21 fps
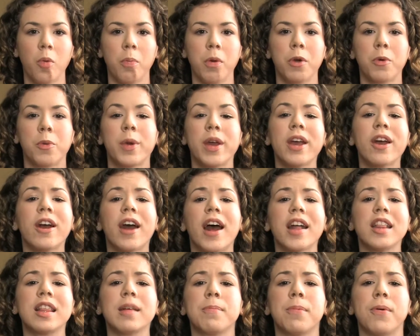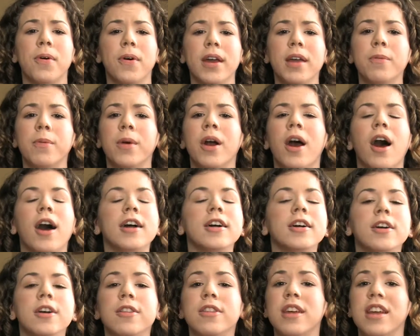but we are at the point where
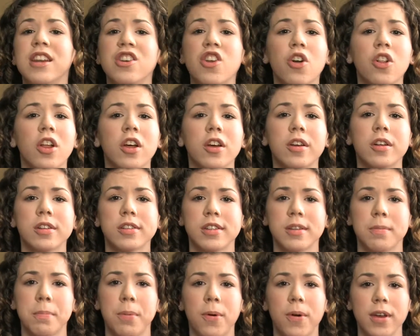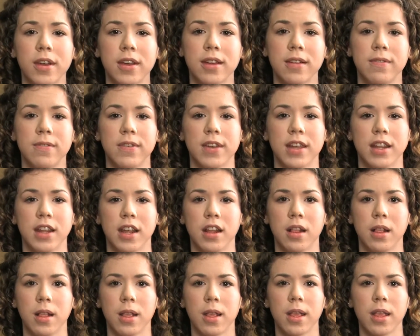our earth can no longer support
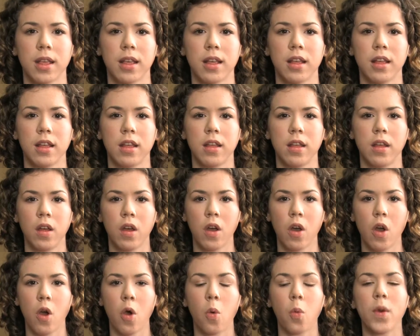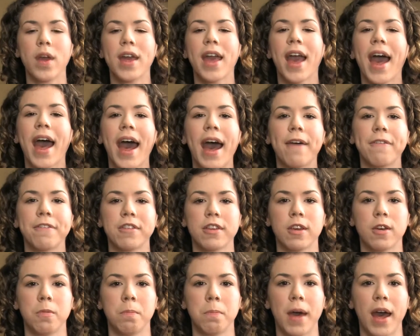convenience. We have to
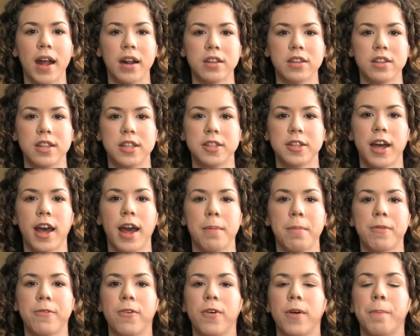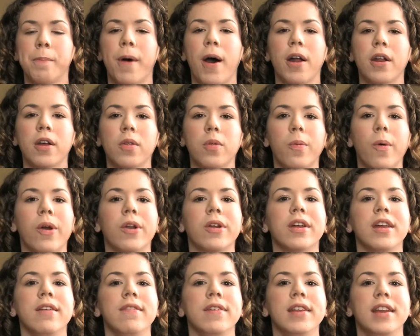go back to the time before bottled
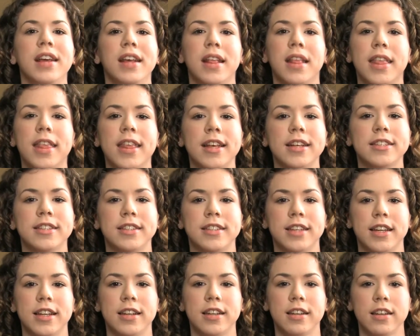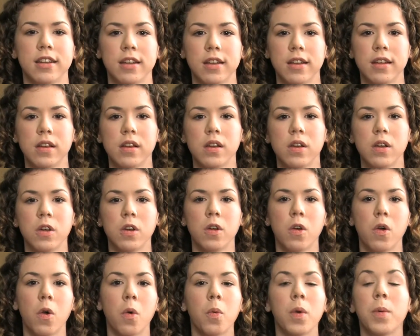water even existed.
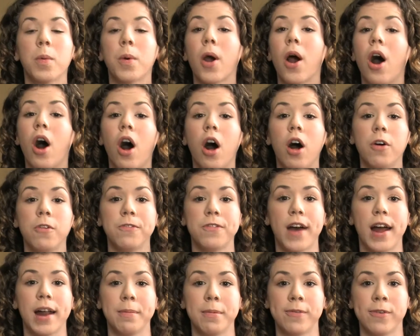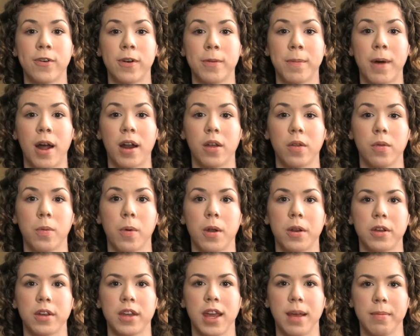We were all fine before bottled
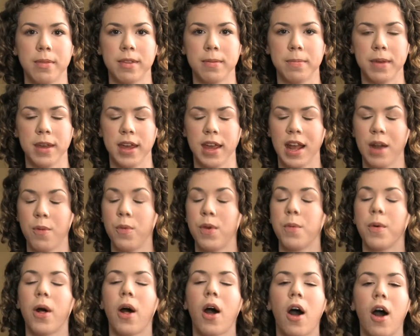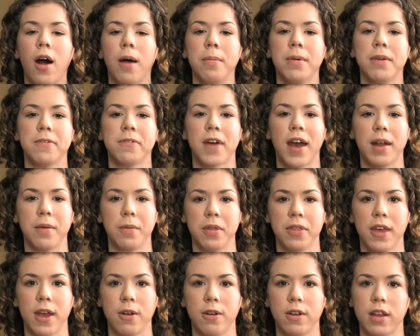water came to be, and we will all be fine
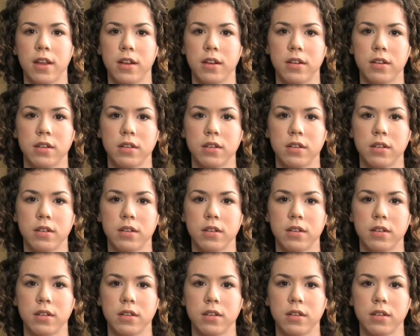without it.